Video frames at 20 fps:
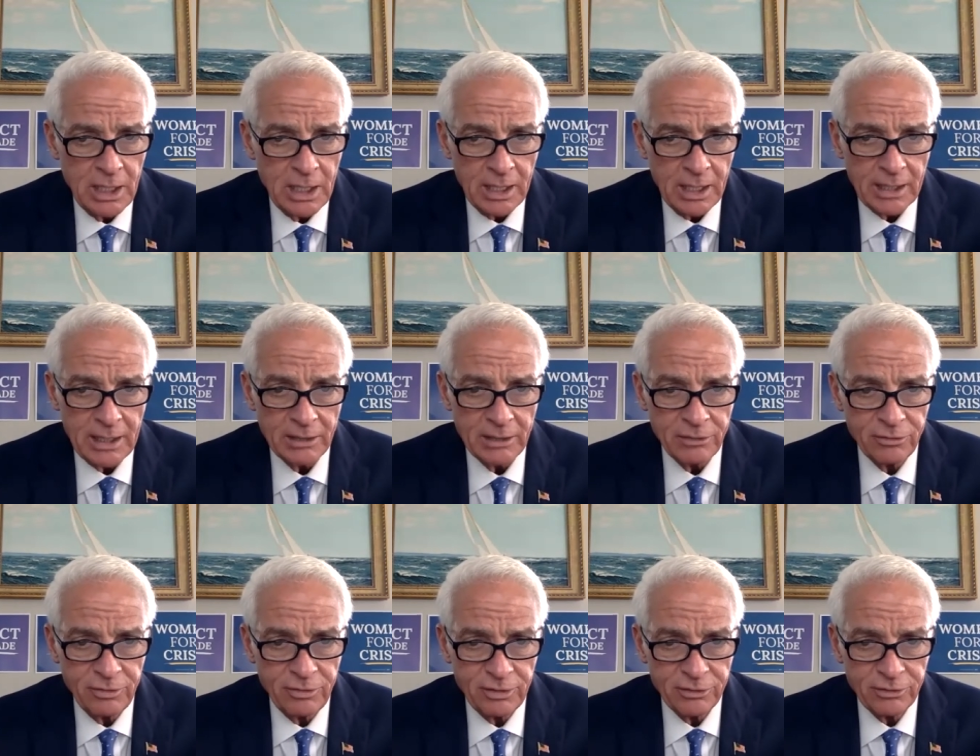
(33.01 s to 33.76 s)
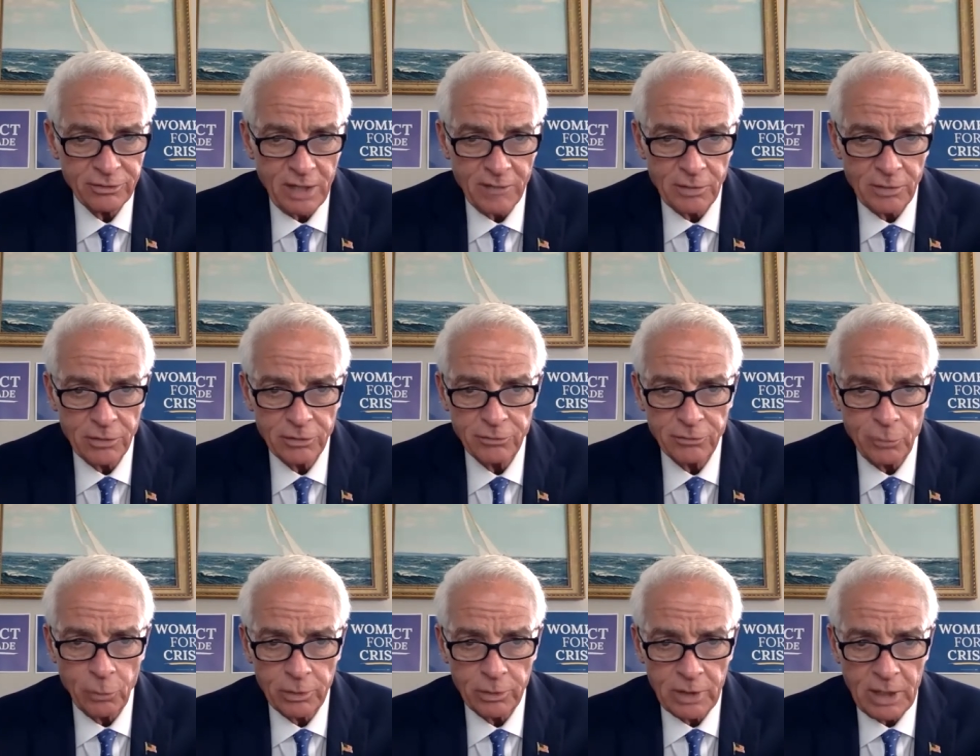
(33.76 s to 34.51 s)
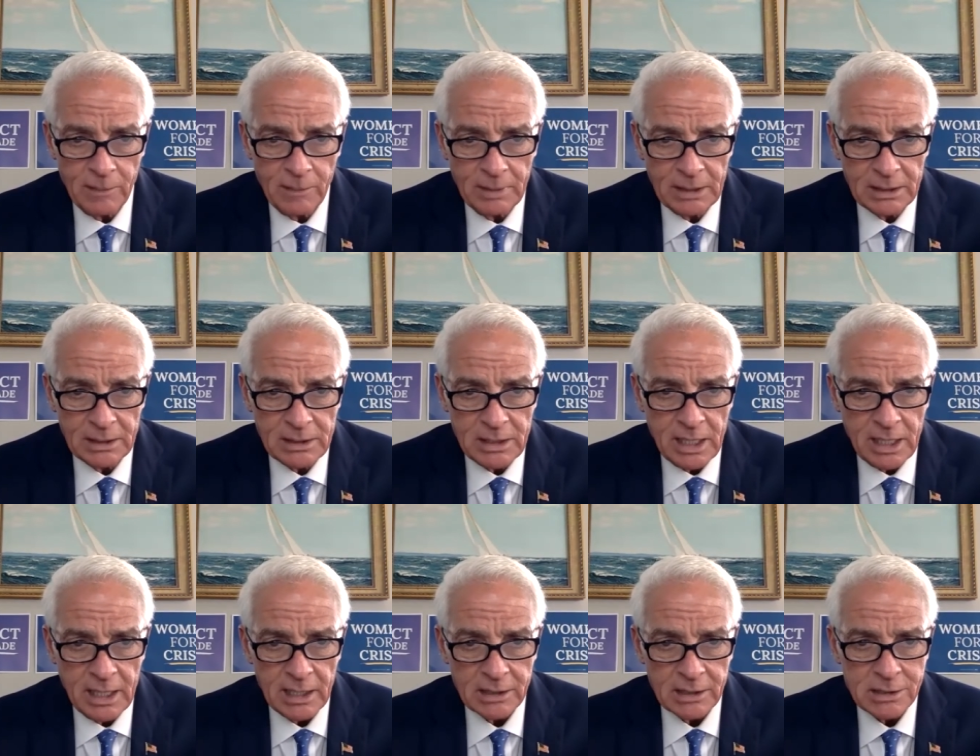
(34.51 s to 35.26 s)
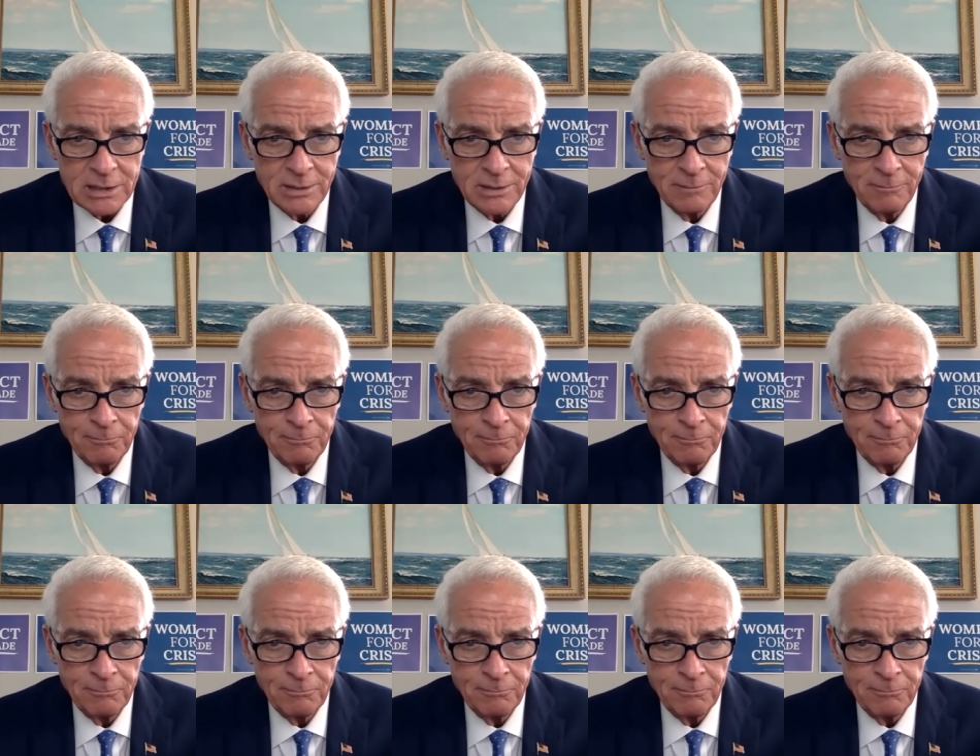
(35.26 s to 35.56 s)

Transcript: against this governor's forthcoming attacks.